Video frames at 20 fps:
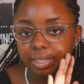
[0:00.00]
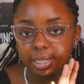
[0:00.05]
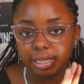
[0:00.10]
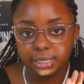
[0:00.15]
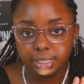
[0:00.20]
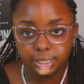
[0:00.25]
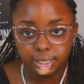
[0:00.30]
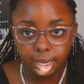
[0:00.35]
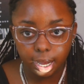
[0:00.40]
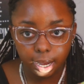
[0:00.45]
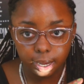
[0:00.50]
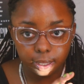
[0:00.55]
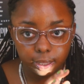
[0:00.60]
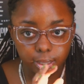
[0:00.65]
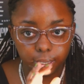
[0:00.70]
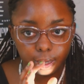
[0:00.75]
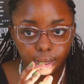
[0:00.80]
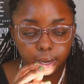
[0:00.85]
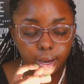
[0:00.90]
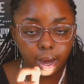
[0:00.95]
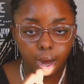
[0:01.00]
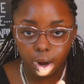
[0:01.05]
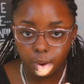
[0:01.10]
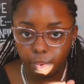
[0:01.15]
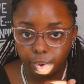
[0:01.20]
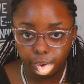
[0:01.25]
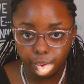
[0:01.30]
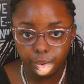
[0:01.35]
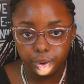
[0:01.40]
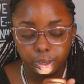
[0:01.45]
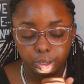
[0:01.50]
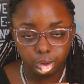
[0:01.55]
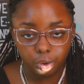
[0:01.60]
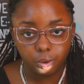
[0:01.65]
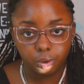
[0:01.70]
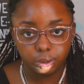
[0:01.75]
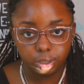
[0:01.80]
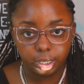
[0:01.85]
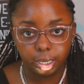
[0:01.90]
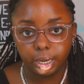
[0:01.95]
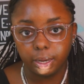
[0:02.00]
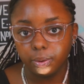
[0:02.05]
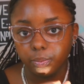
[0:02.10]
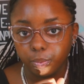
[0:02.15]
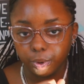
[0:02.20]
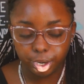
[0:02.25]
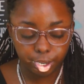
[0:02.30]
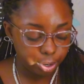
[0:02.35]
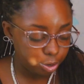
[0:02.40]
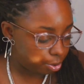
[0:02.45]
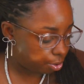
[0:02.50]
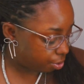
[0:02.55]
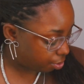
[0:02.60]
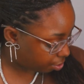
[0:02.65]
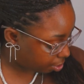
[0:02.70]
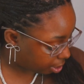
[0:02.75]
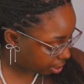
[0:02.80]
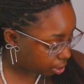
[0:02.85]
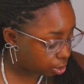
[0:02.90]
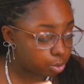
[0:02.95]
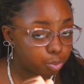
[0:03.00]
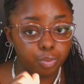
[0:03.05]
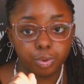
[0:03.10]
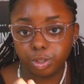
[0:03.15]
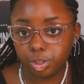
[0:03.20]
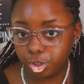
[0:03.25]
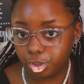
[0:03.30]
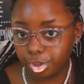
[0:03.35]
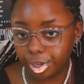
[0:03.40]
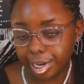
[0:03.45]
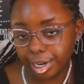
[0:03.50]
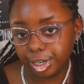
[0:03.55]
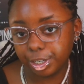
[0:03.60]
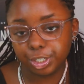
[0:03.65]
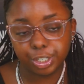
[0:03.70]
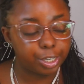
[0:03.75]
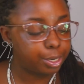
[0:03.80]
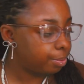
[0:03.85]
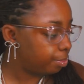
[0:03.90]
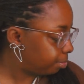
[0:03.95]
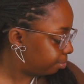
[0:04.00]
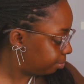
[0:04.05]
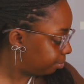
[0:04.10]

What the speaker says: exactly how we're going to goal set, and we're going to do this with strategy.